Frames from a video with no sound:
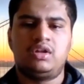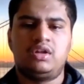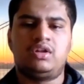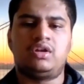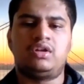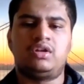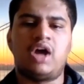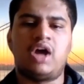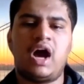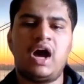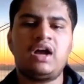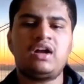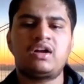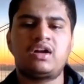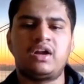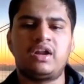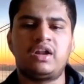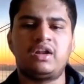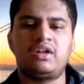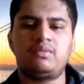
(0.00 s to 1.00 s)
The dark
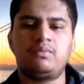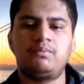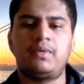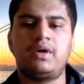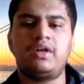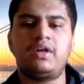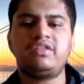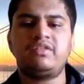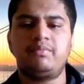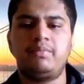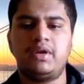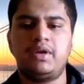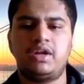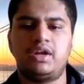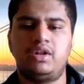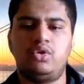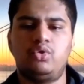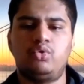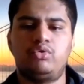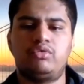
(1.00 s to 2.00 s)
current must be
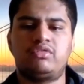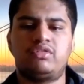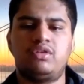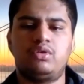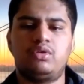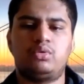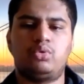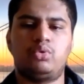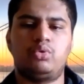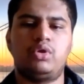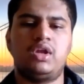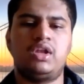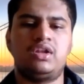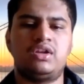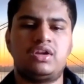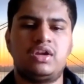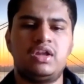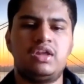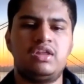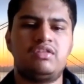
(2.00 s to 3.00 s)
reduced to
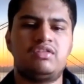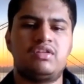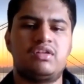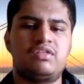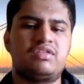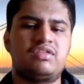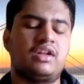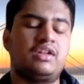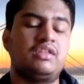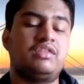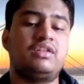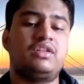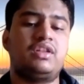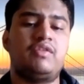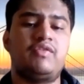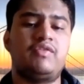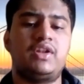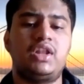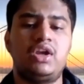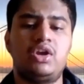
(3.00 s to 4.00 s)
increase the
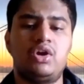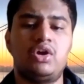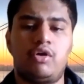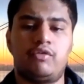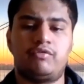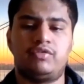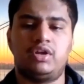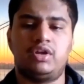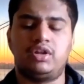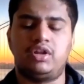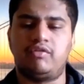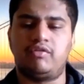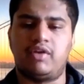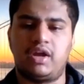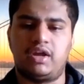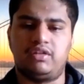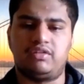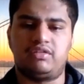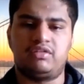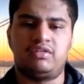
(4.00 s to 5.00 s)
sensitivity of the
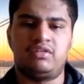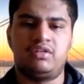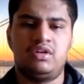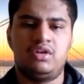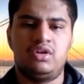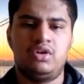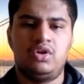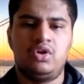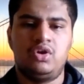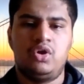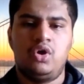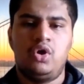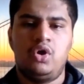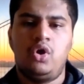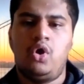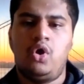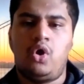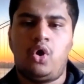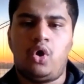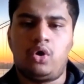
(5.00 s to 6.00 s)
device.
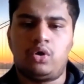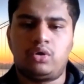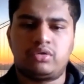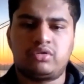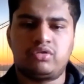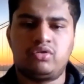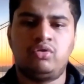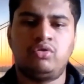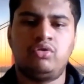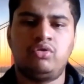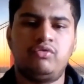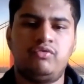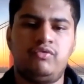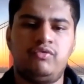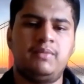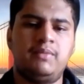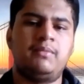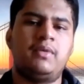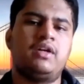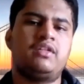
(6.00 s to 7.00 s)
Also,
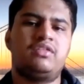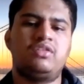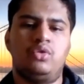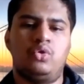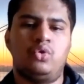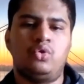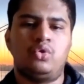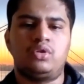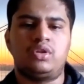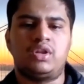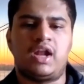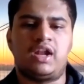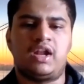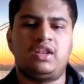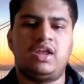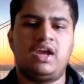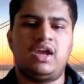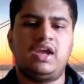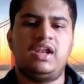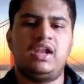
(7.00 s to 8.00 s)
we must know
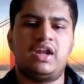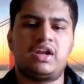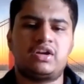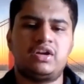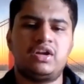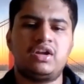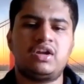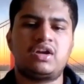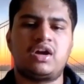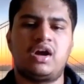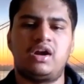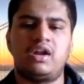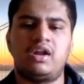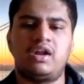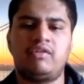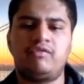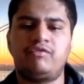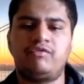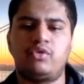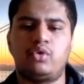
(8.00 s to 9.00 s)
that the electric
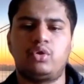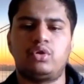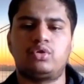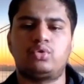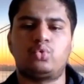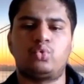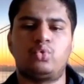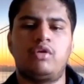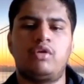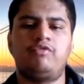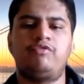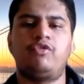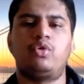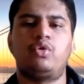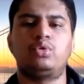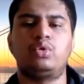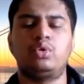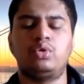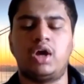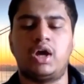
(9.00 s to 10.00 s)
current flowing through a
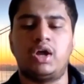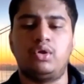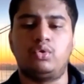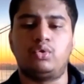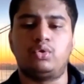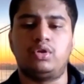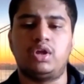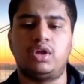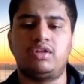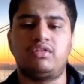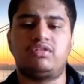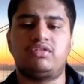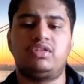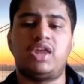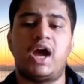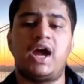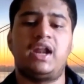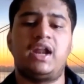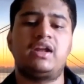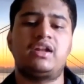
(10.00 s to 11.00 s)
photodiode is
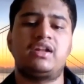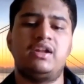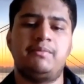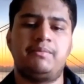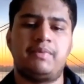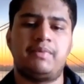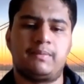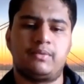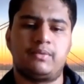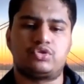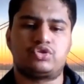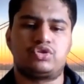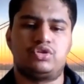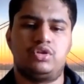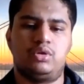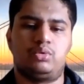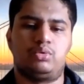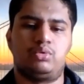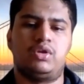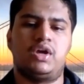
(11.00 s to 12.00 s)
directly
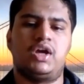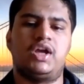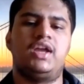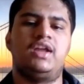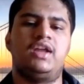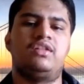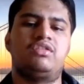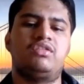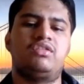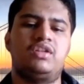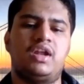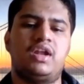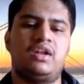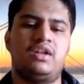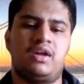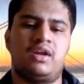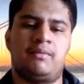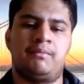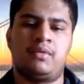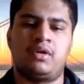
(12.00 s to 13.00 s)
proportional to the
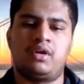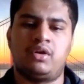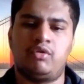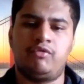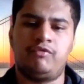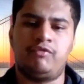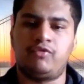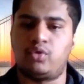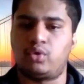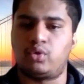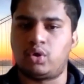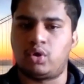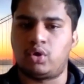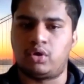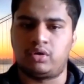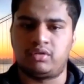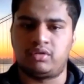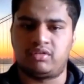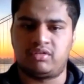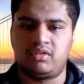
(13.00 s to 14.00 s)
incident number of
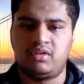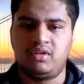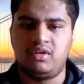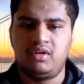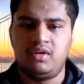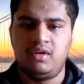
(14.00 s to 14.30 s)
photons.